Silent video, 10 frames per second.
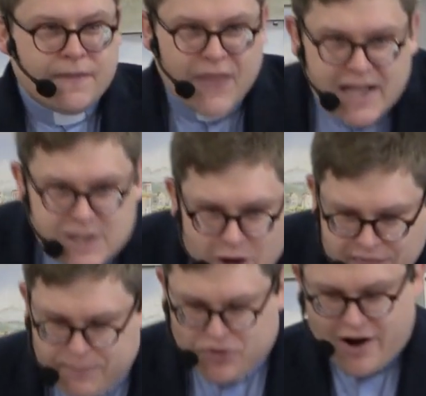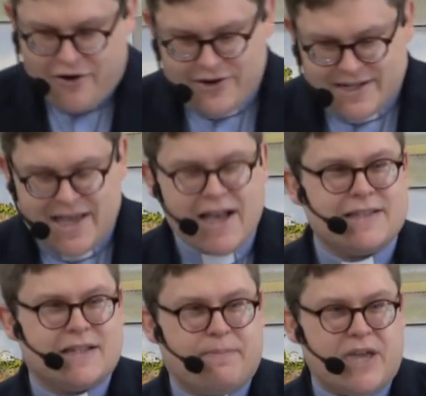That's where the priority
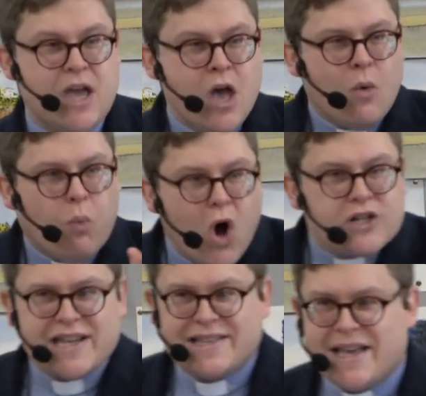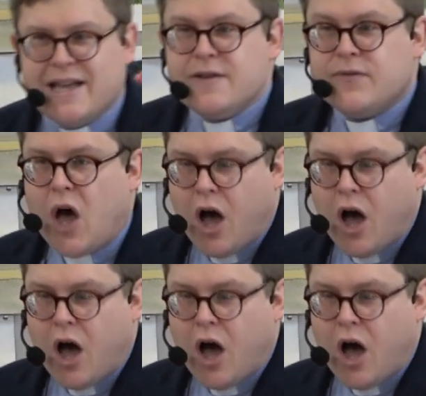has to be. What is in the